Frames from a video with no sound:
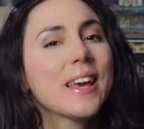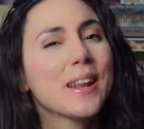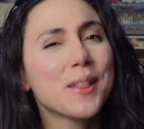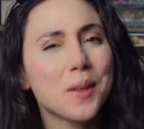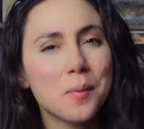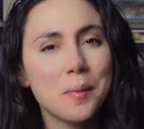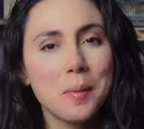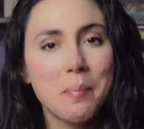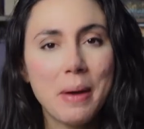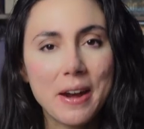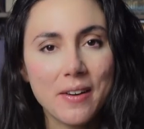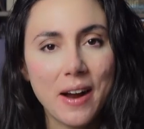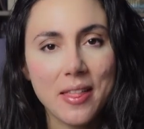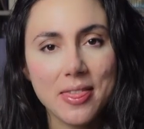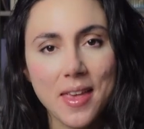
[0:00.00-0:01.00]
get a little bit
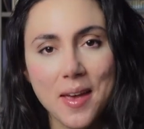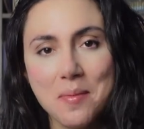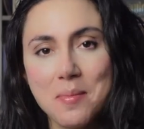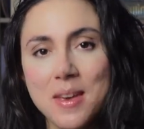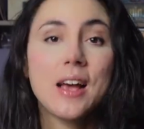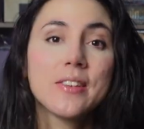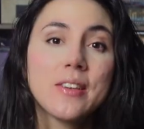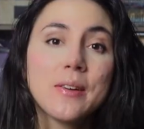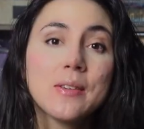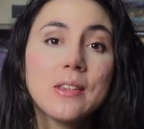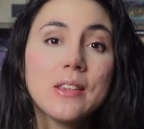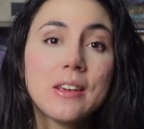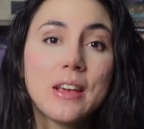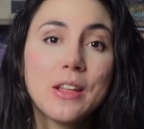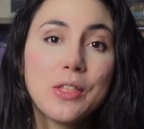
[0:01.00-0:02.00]
better at them. As I was
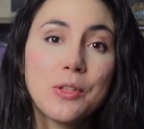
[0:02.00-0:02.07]
looking